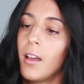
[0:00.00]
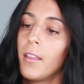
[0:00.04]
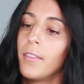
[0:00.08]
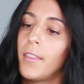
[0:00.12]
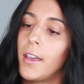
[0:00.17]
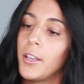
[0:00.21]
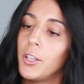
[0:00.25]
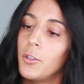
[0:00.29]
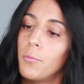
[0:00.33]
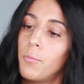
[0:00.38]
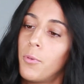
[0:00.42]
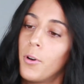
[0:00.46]

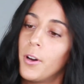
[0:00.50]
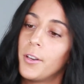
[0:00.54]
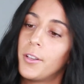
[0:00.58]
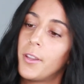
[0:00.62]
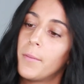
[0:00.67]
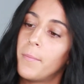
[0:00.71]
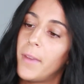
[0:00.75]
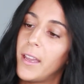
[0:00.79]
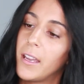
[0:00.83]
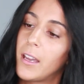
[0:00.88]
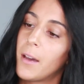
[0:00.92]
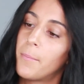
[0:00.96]
that you put the
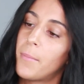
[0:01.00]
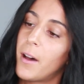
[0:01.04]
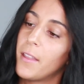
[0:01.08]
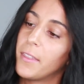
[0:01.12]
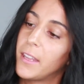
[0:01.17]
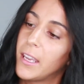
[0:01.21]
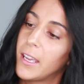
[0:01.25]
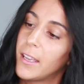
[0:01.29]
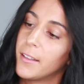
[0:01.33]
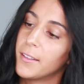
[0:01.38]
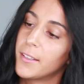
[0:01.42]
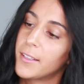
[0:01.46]
makeup on
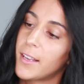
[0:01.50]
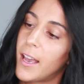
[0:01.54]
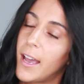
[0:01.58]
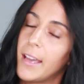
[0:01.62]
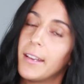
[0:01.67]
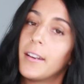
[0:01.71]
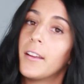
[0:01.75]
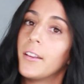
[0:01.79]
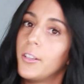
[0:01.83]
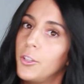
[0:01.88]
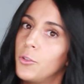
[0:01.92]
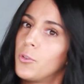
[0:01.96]
the
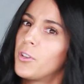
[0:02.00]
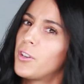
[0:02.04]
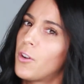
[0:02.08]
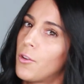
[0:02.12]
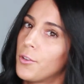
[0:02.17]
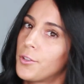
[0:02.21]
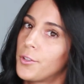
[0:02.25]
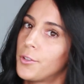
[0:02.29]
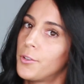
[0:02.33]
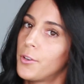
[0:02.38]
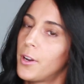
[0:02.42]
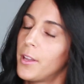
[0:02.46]
inside, and you can
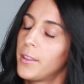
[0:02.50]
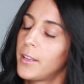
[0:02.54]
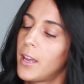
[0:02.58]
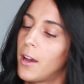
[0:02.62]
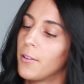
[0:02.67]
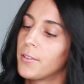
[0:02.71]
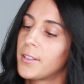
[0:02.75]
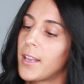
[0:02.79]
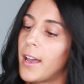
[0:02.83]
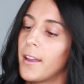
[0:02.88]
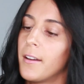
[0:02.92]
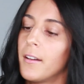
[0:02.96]
also do it on the
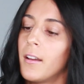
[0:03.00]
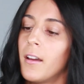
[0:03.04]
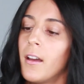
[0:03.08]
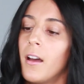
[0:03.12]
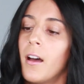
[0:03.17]
outside,